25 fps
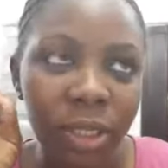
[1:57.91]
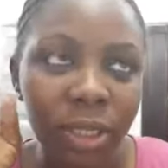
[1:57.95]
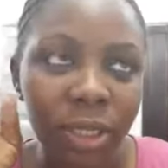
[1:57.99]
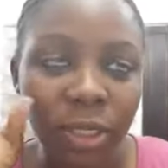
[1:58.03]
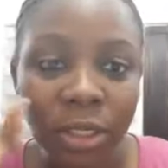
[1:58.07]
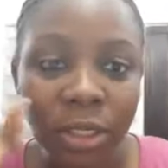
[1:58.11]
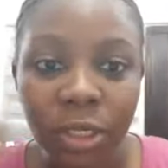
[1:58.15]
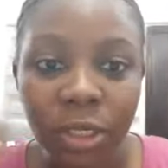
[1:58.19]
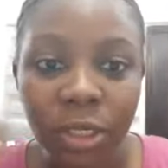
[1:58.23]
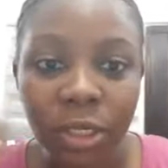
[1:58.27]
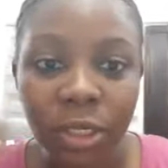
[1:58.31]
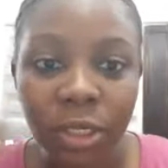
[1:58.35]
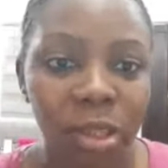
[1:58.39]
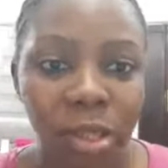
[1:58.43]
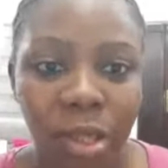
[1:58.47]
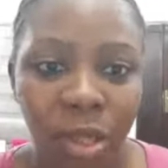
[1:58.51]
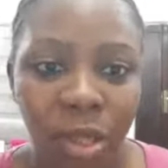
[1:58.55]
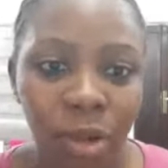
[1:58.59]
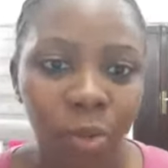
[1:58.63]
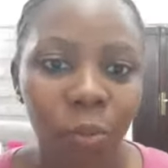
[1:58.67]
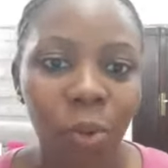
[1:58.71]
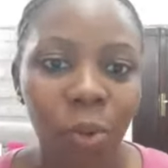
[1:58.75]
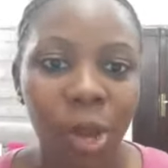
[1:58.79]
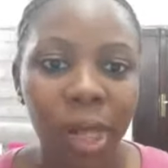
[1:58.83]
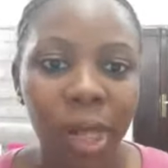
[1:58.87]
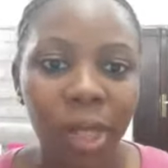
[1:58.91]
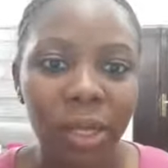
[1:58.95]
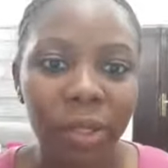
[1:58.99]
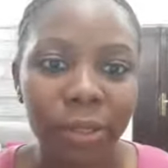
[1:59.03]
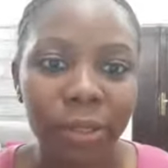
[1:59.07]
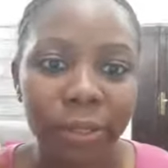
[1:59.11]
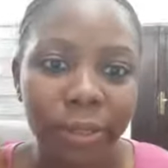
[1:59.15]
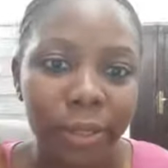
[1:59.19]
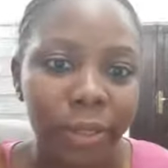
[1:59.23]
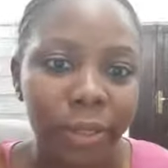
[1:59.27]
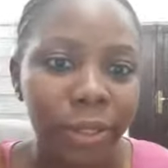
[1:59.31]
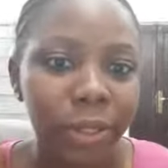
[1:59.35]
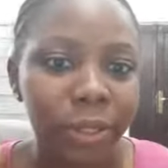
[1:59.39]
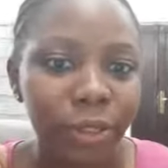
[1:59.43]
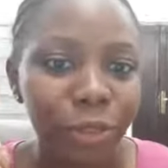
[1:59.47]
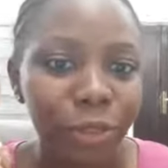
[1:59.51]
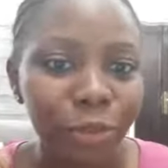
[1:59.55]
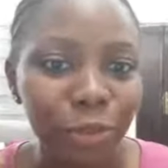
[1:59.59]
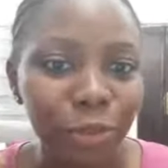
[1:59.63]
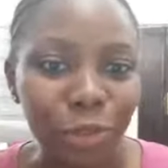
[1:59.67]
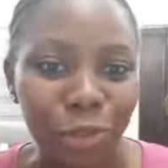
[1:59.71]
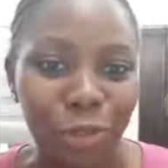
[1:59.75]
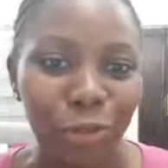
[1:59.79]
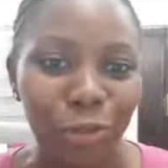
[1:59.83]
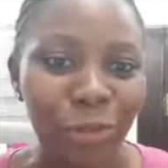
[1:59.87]
kill each other while
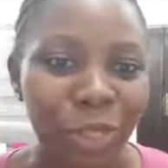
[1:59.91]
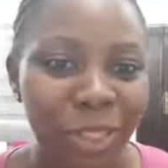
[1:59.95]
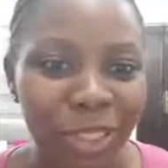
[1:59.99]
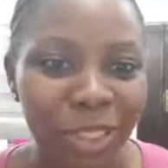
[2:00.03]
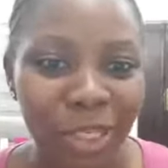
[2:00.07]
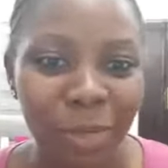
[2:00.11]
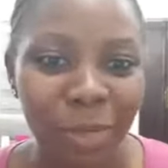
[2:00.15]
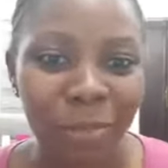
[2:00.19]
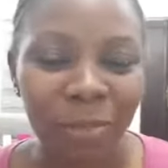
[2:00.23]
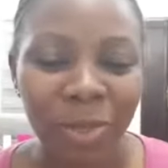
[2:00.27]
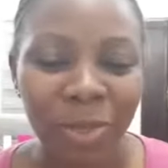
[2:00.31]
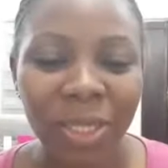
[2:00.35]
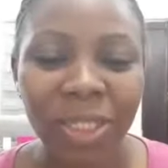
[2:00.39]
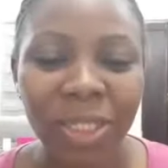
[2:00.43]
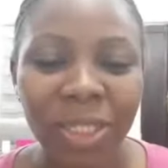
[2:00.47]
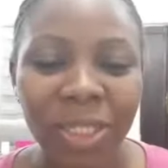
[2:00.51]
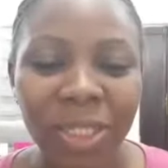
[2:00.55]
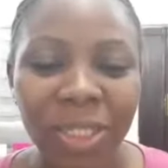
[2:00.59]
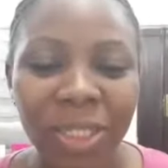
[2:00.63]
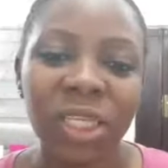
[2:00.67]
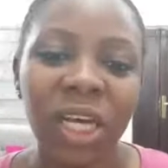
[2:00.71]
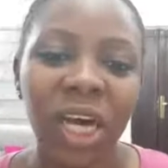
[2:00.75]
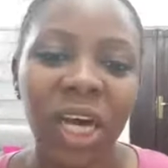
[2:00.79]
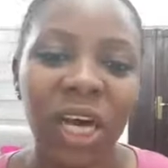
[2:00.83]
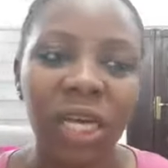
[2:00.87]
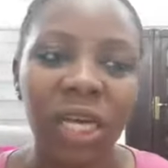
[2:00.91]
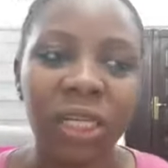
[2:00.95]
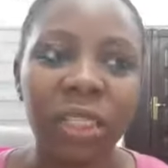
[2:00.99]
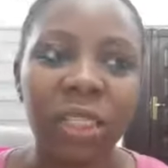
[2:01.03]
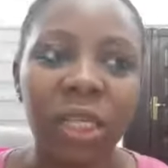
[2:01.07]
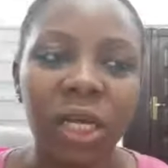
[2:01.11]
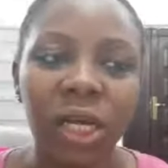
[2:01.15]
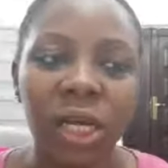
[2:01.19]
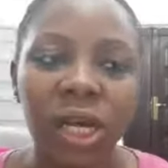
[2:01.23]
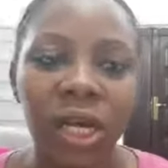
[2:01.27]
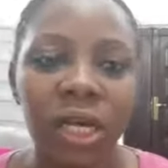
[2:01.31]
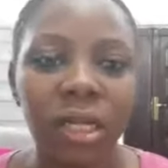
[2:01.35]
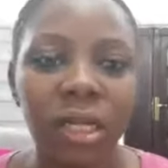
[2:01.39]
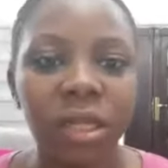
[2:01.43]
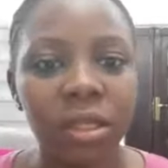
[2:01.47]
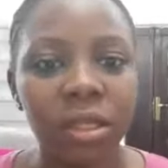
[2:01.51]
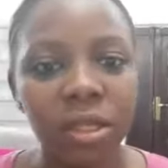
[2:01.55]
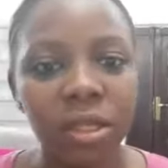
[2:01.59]
doing their business. And the